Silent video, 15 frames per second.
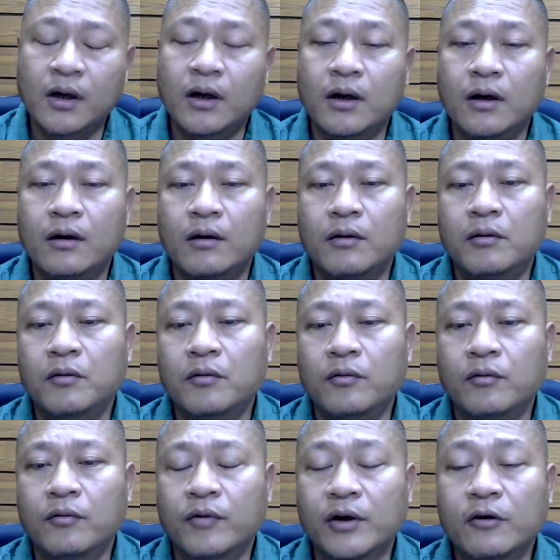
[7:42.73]

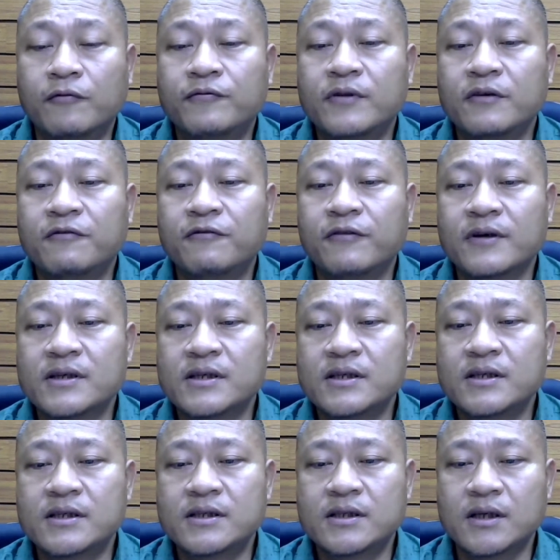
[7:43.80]
one of the
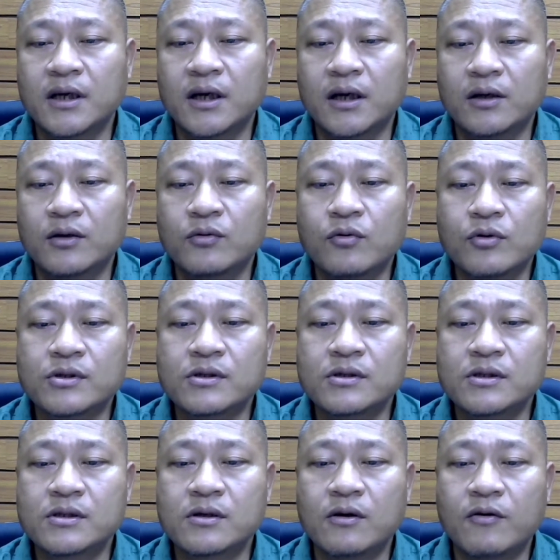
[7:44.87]
first
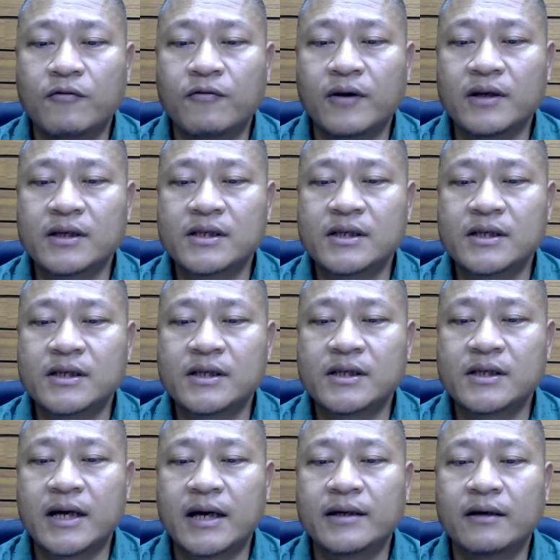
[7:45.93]
notions of
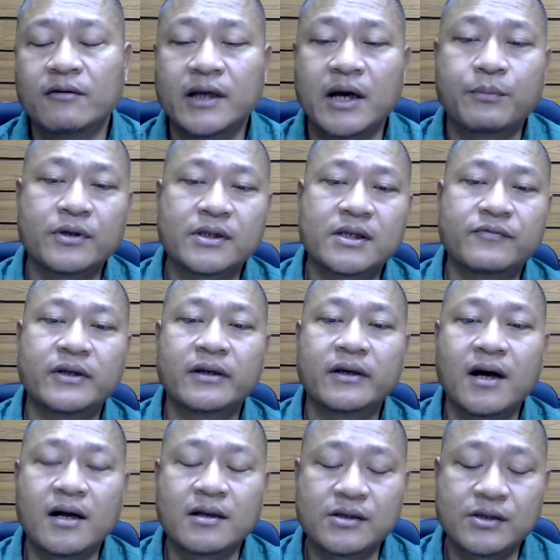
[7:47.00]
understanding or the approaches with
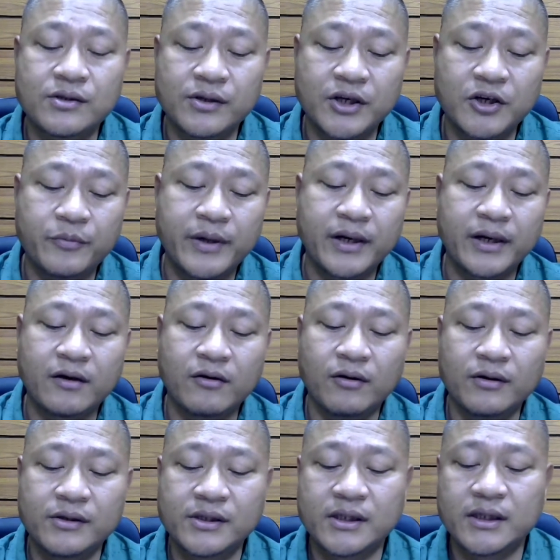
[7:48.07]
regards to human
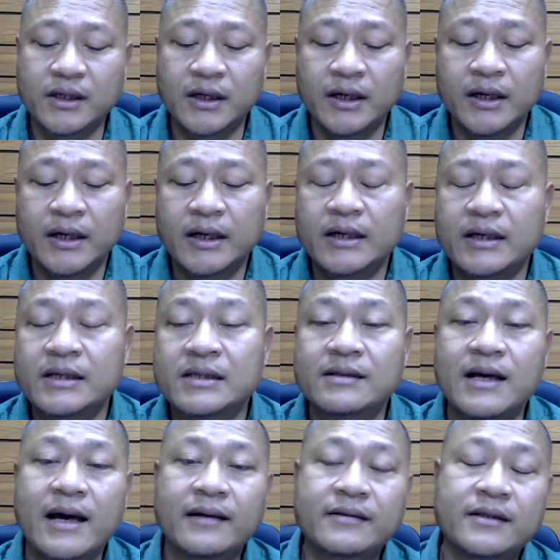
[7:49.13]
ecology is
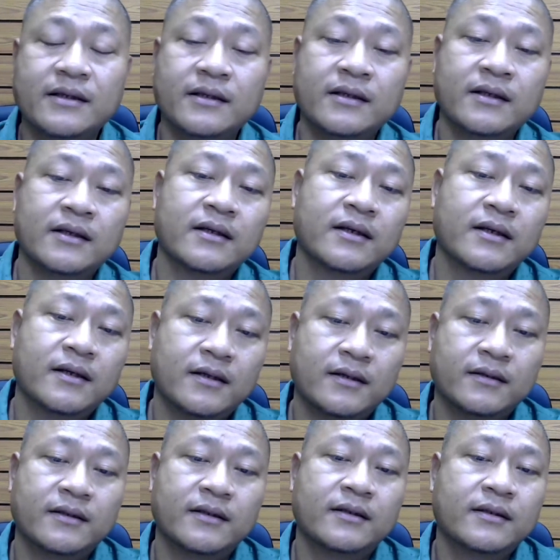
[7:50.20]
that
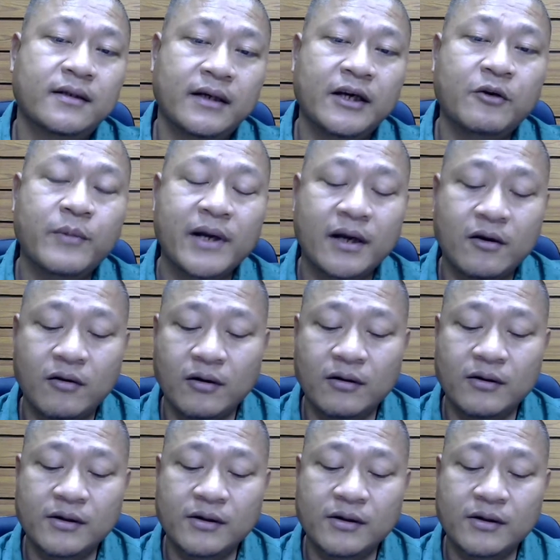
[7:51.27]
the human
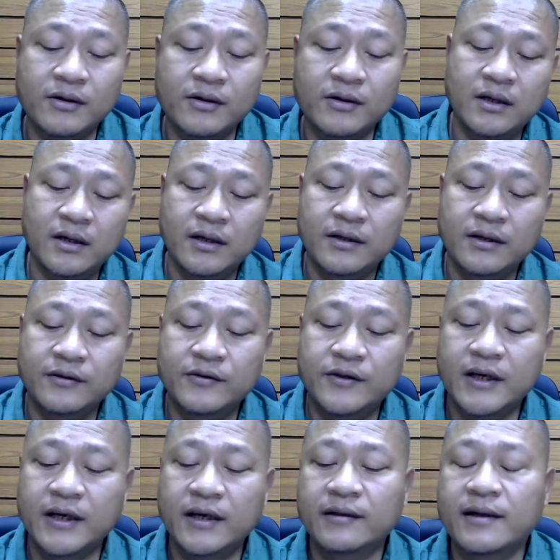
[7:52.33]
ecologists
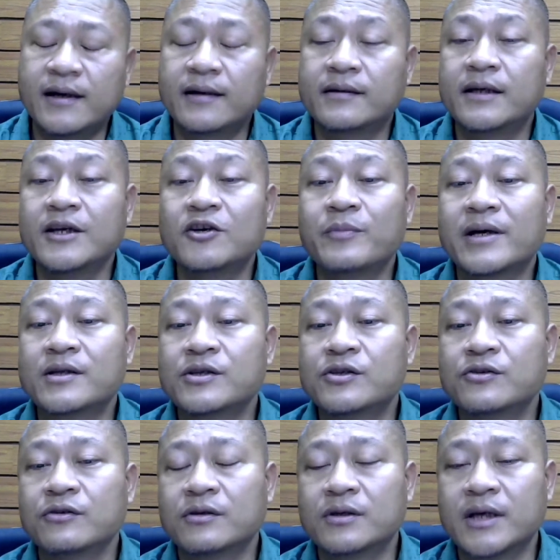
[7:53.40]
think that
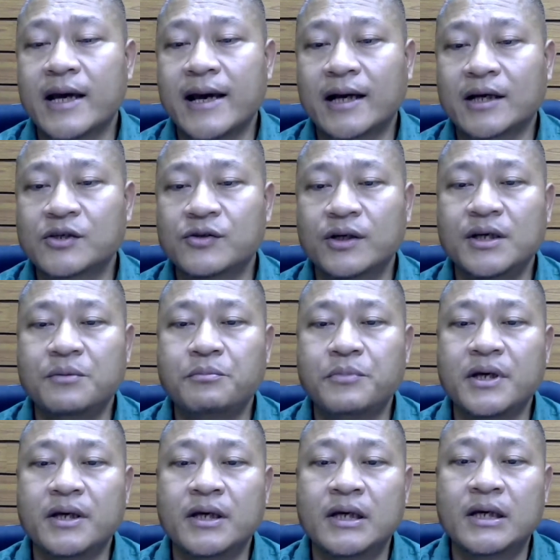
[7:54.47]
humans should actually
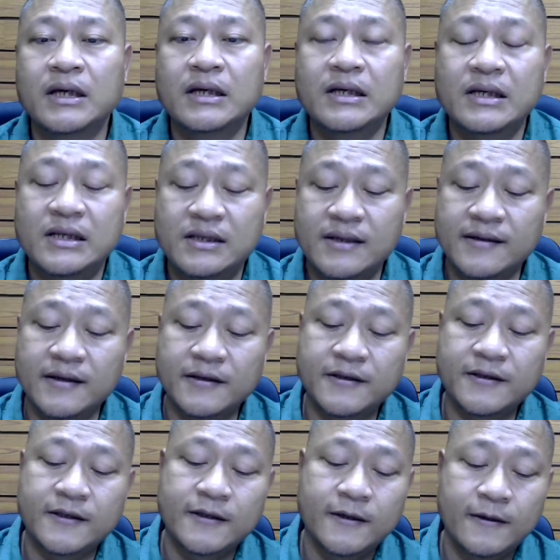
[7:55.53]
be
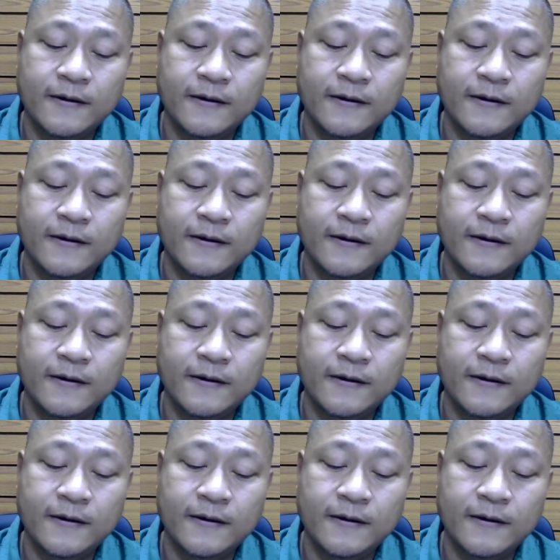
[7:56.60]
studied